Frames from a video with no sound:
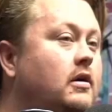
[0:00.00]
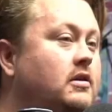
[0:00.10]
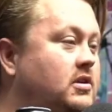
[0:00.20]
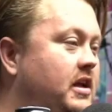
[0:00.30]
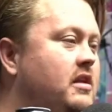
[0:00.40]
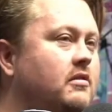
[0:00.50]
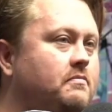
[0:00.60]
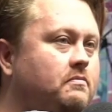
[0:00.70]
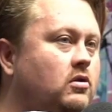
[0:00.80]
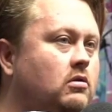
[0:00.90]
see the
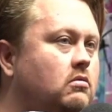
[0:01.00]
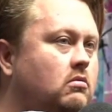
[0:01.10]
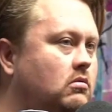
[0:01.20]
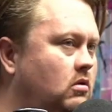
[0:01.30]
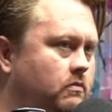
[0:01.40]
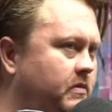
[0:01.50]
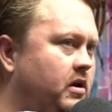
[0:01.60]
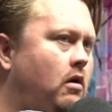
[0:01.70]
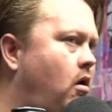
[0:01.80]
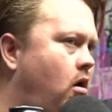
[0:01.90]

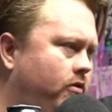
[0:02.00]
all the